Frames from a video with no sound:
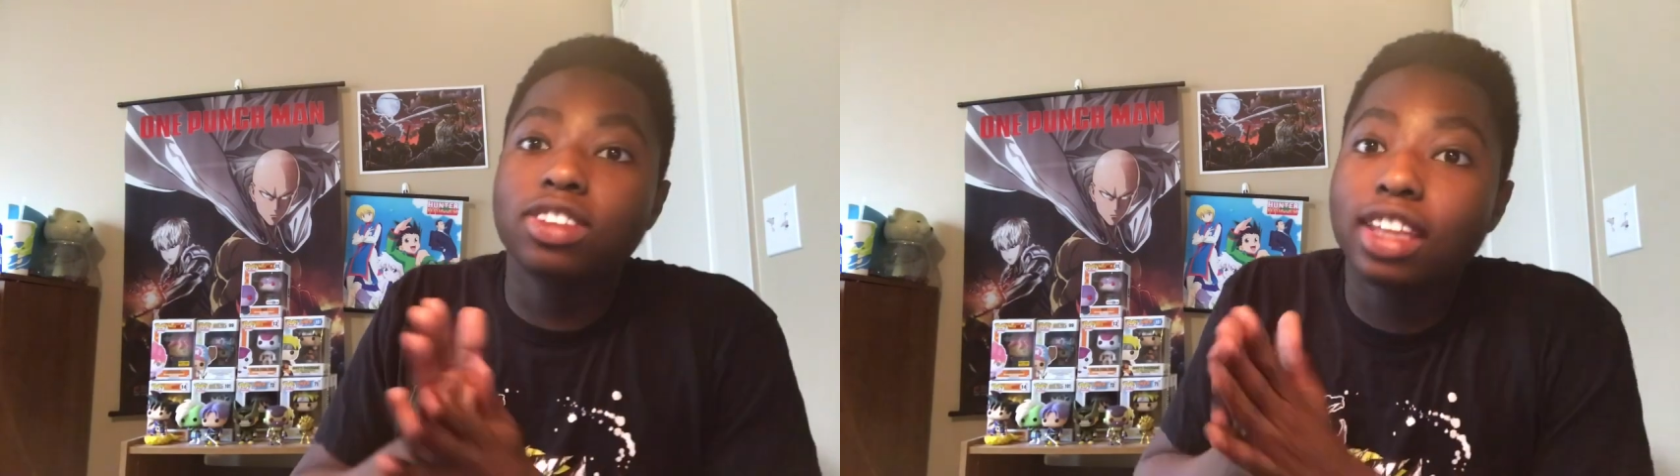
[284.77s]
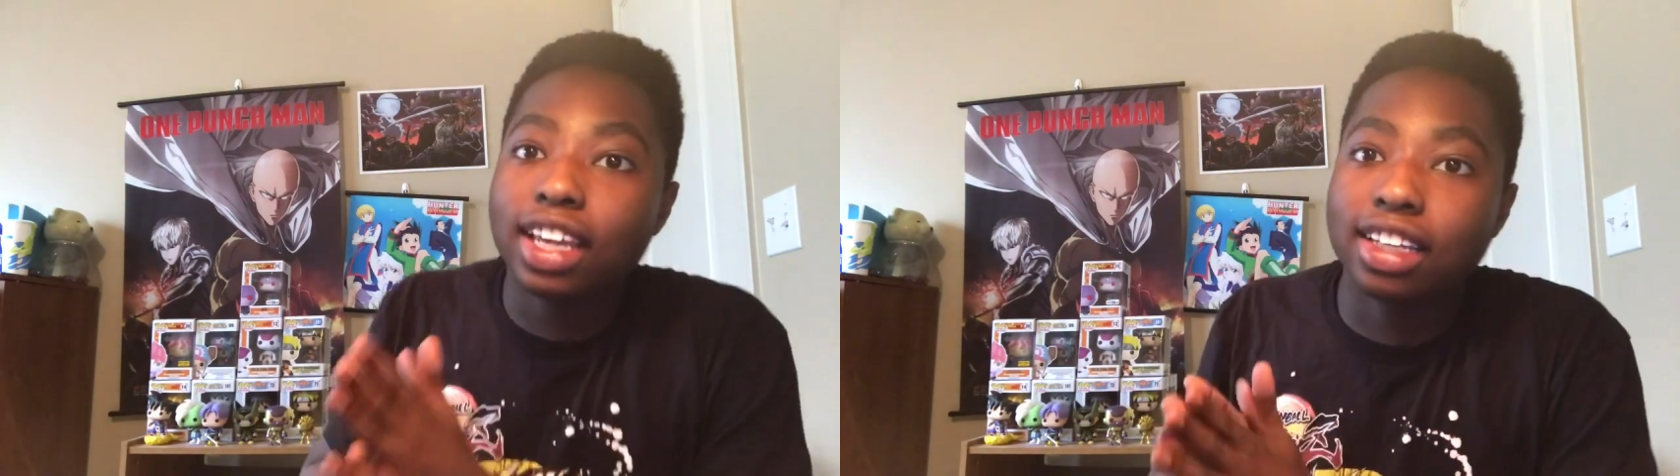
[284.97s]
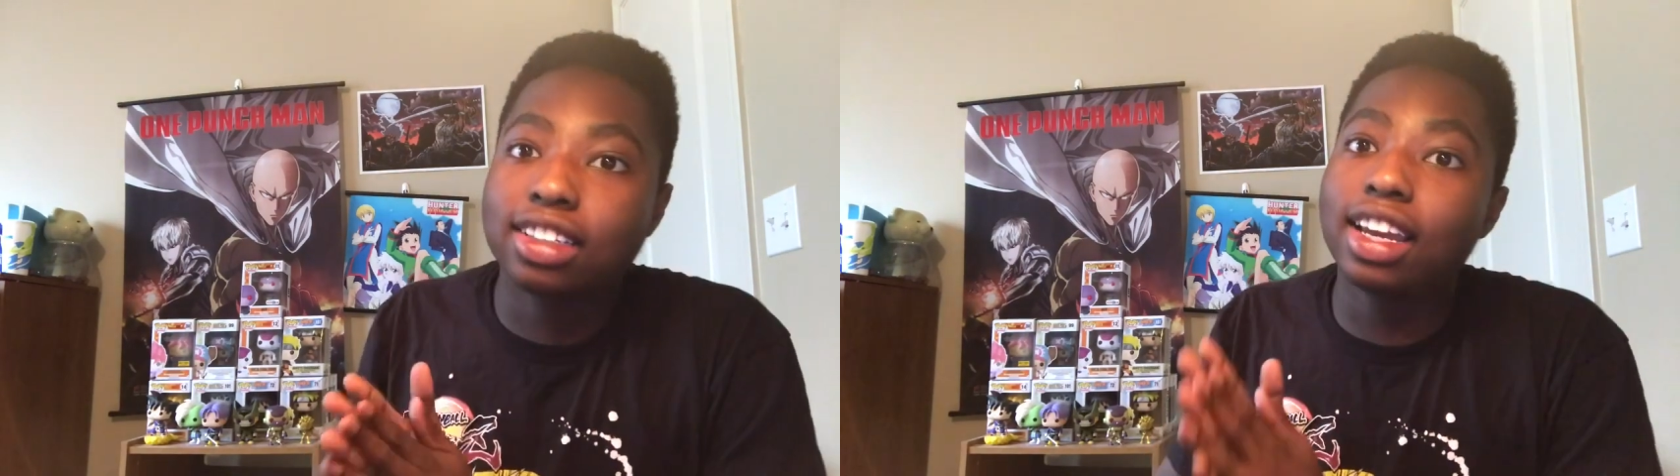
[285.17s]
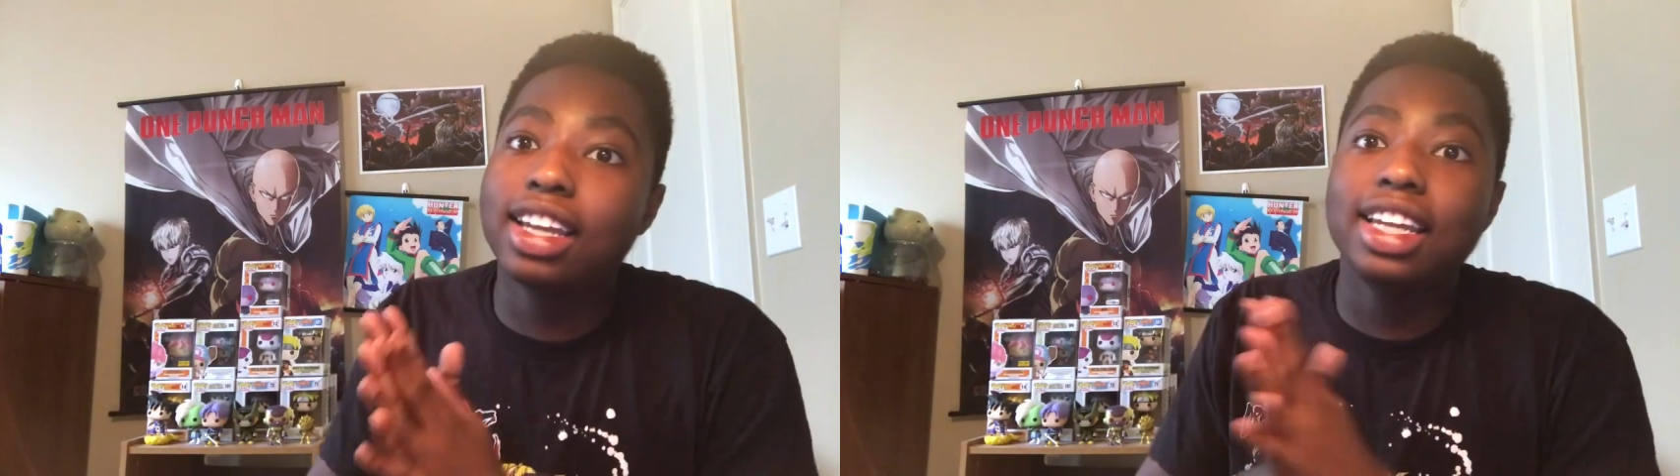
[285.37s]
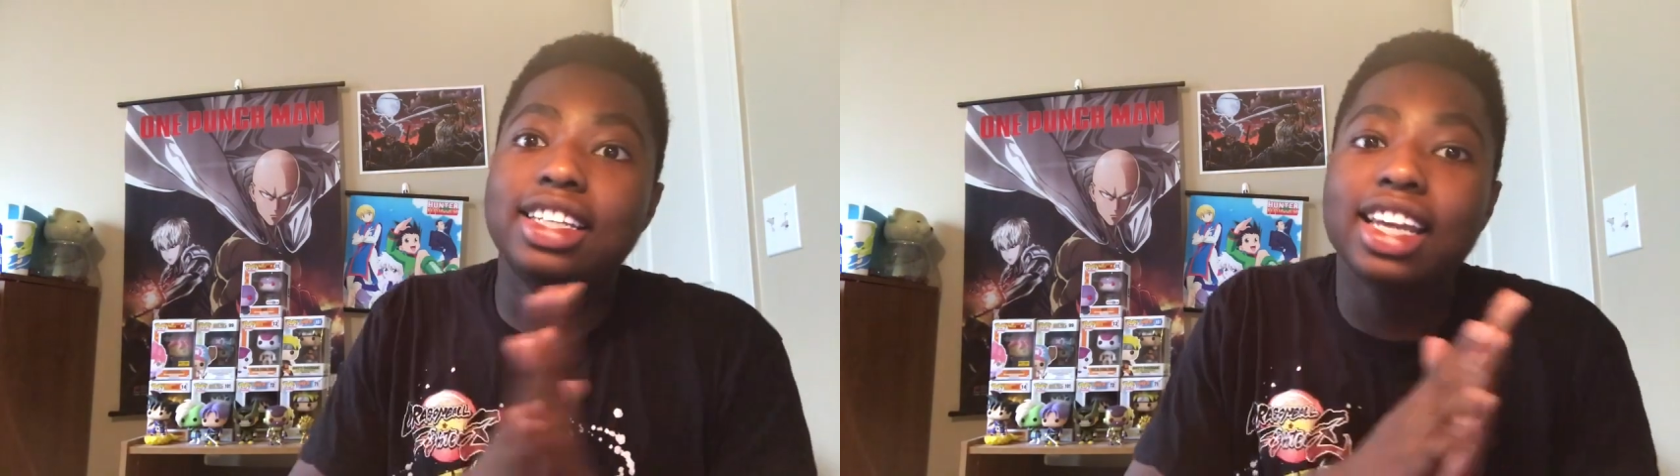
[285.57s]
things,
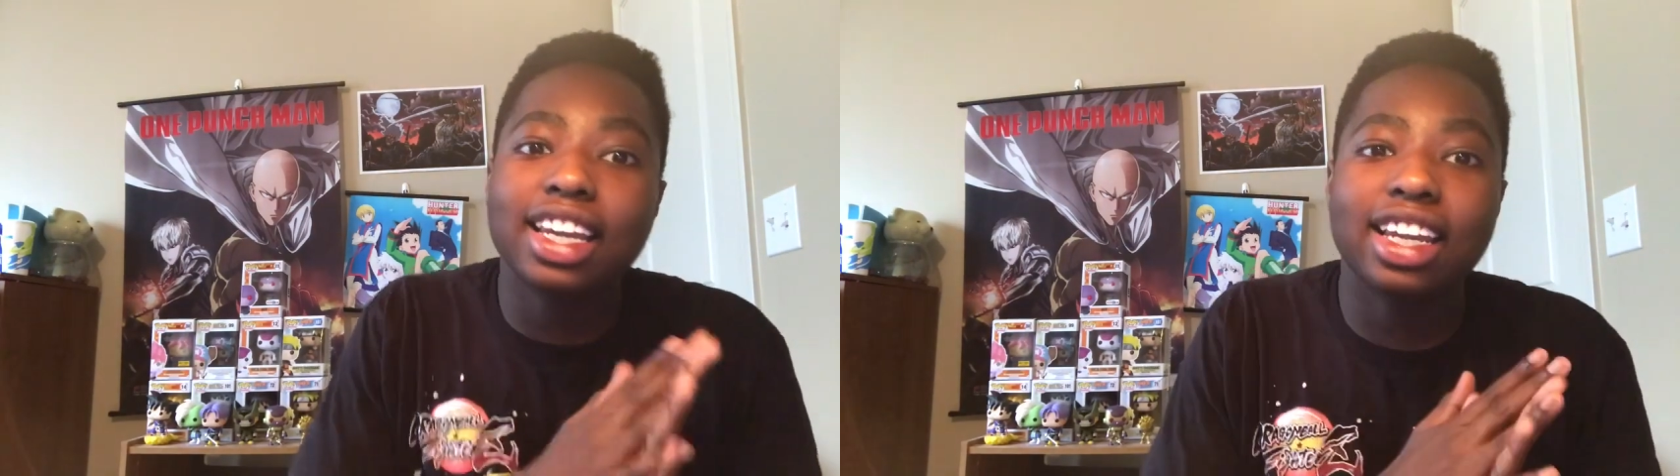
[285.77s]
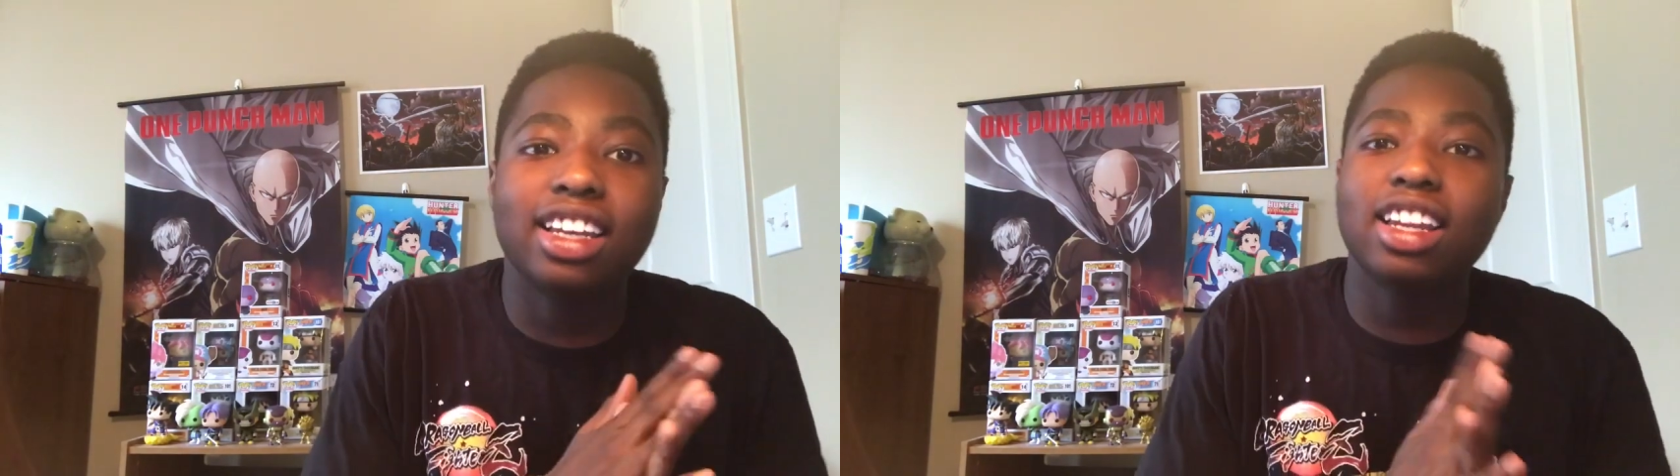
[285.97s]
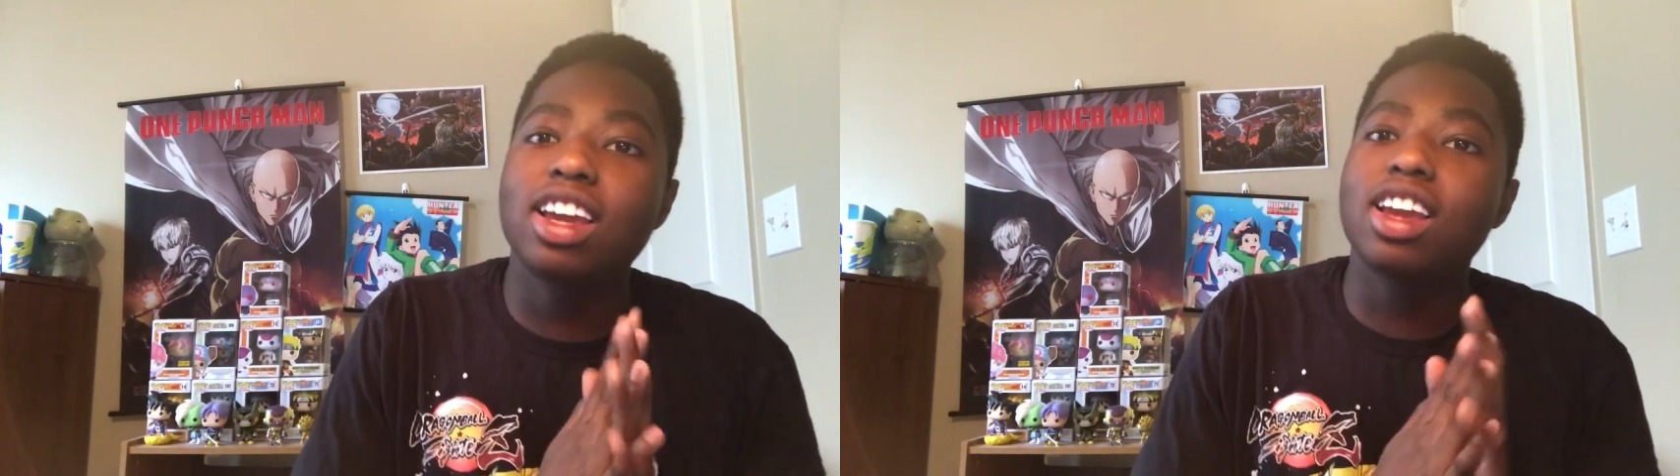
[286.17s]
and he didn't.